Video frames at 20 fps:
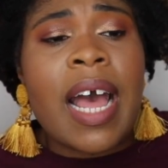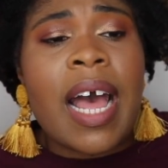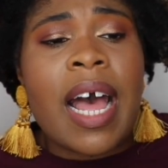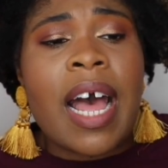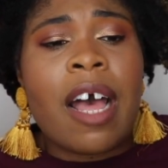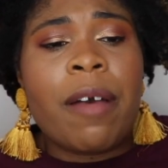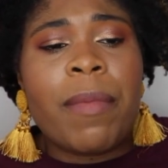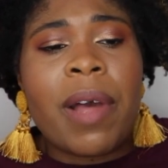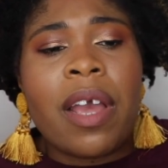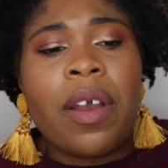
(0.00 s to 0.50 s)

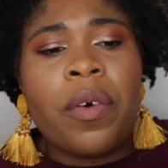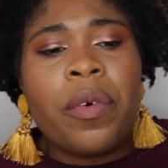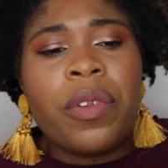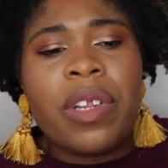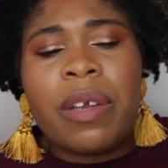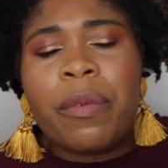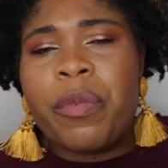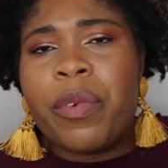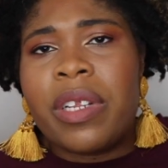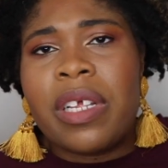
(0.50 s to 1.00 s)
I
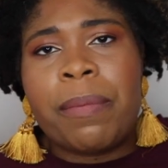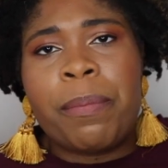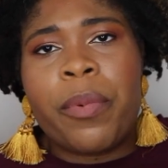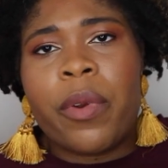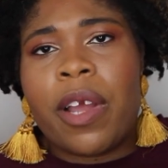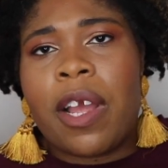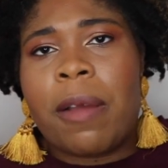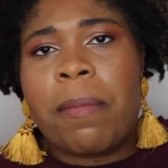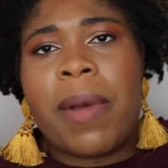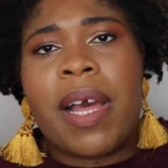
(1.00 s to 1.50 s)
only really
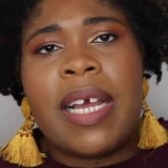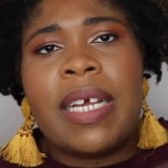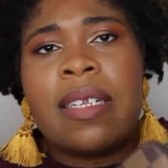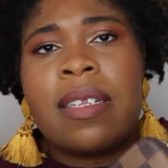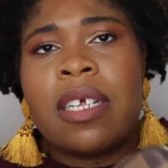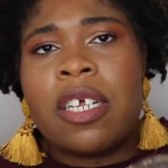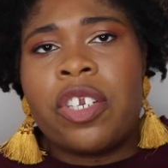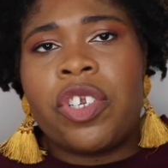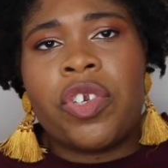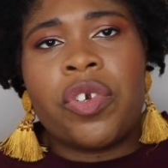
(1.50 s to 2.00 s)
bring my
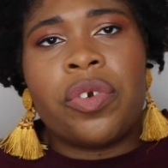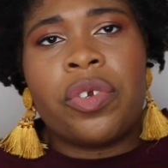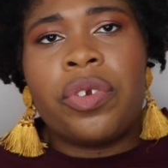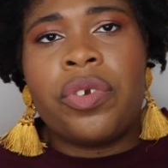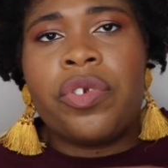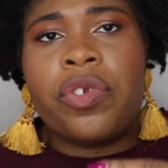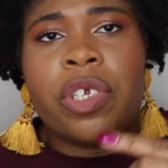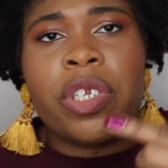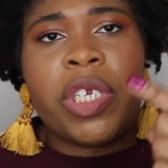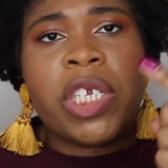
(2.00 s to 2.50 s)
essential,
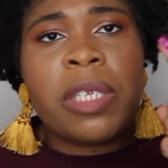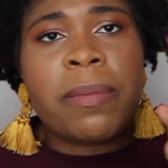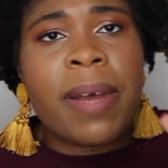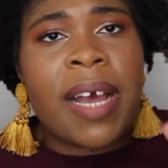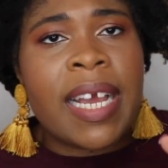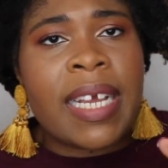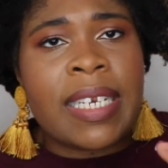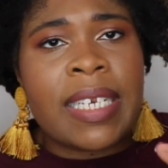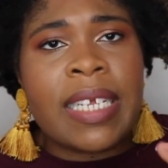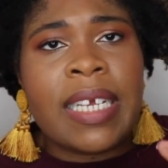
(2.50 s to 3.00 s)
usually just
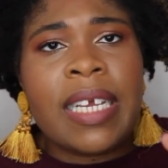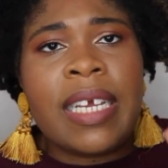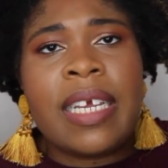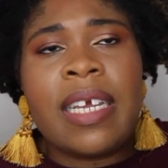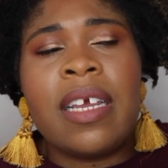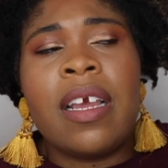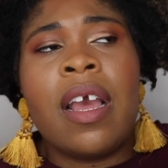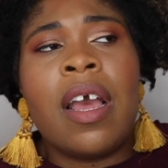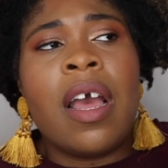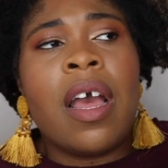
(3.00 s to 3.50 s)
my
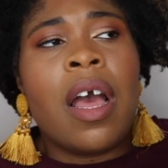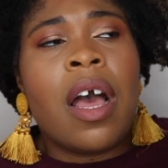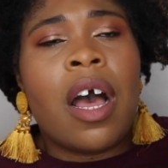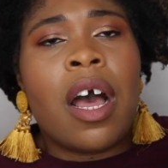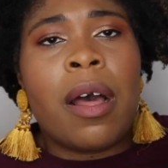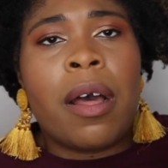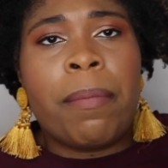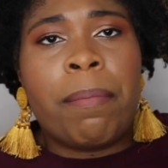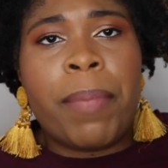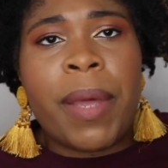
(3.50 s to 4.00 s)
ID,
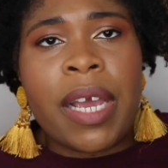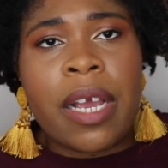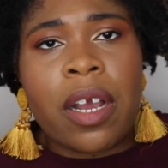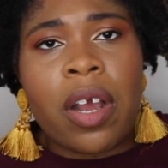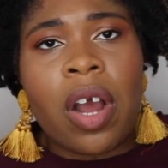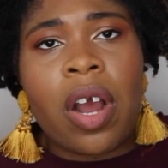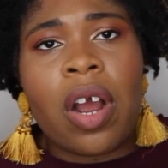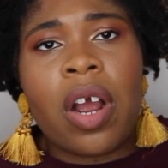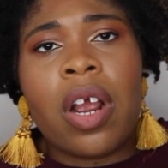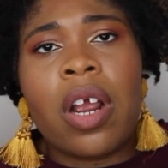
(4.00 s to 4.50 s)
a bank
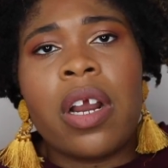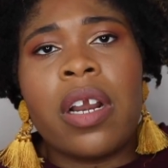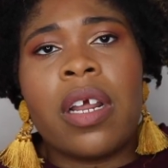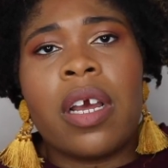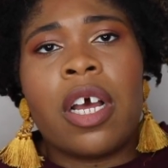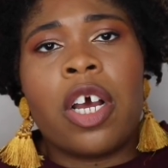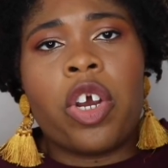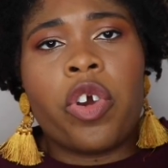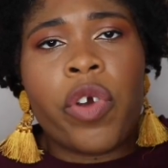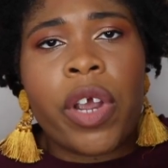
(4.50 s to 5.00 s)
card,
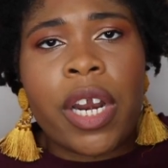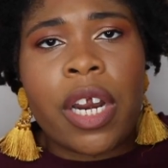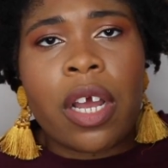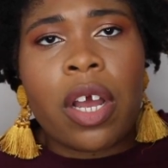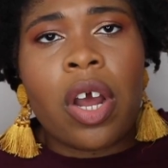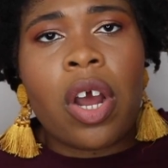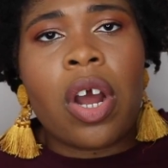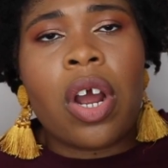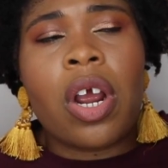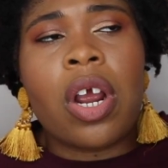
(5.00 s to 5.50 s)
a credit
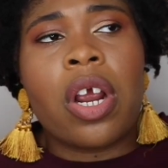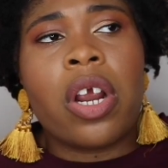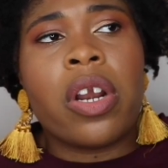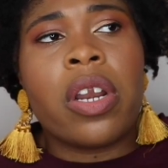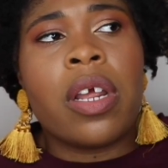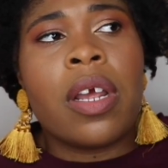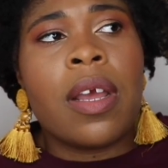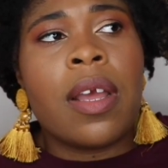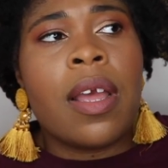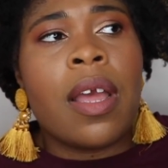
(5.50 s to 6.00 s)
card,